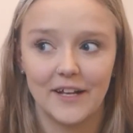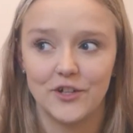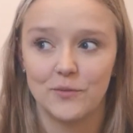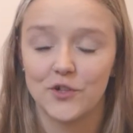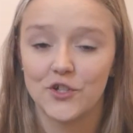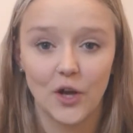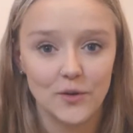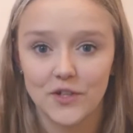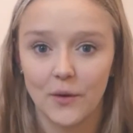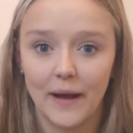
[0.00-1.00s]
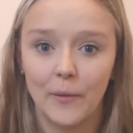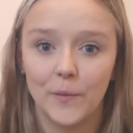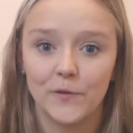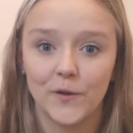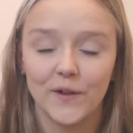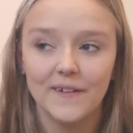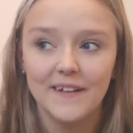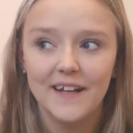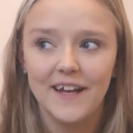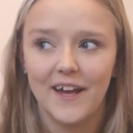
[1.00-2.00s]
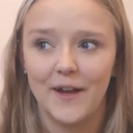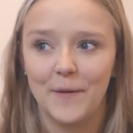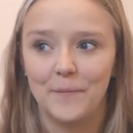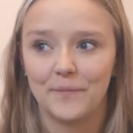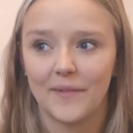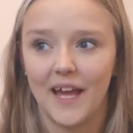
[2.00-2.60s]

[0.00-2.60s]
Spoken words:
And she was so helpful, and